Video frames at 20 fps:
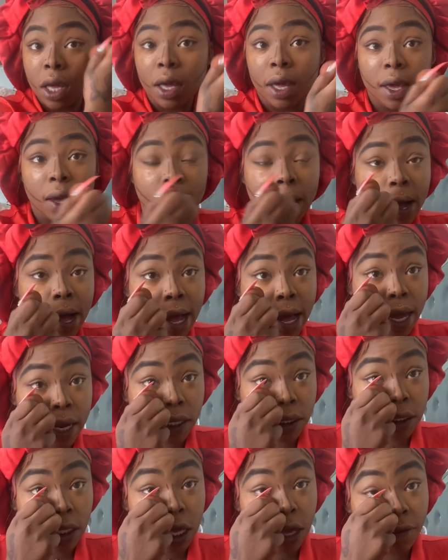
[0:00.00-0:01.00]
in all
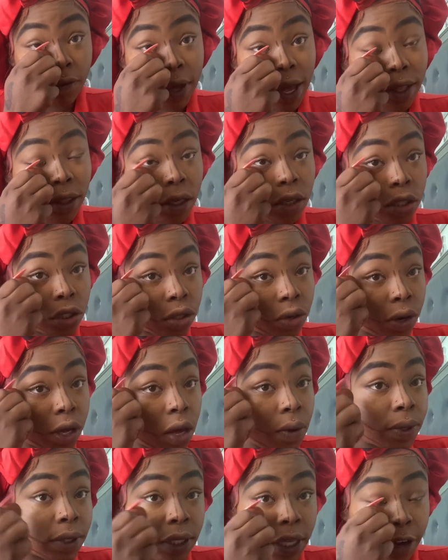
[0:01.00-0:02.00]
honesty, even after the stroke, he
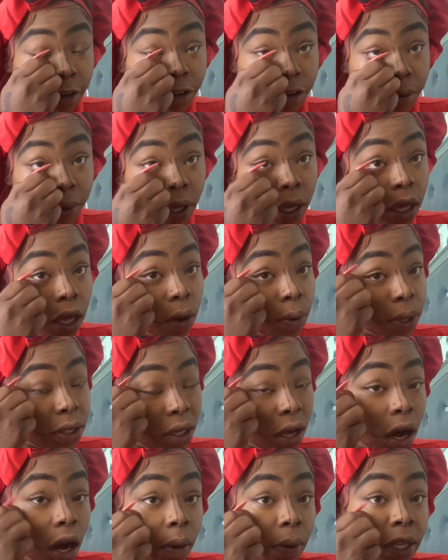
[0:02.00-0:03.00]
was there for me. It
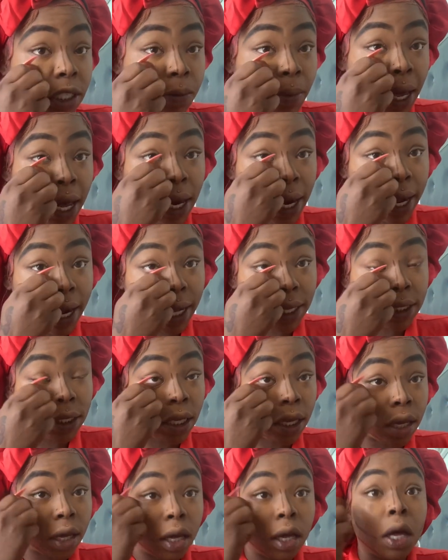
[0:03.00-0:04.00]
wasn't always bad, like I
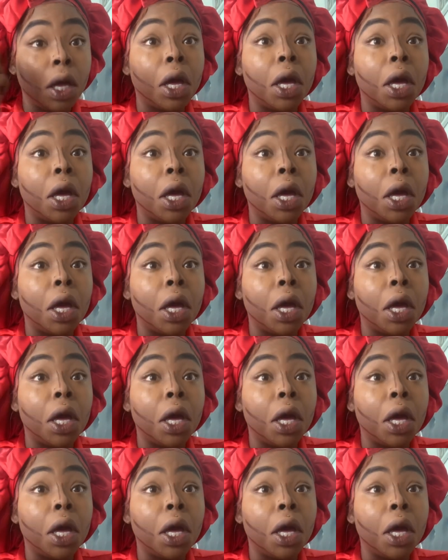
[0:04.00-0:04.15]
said.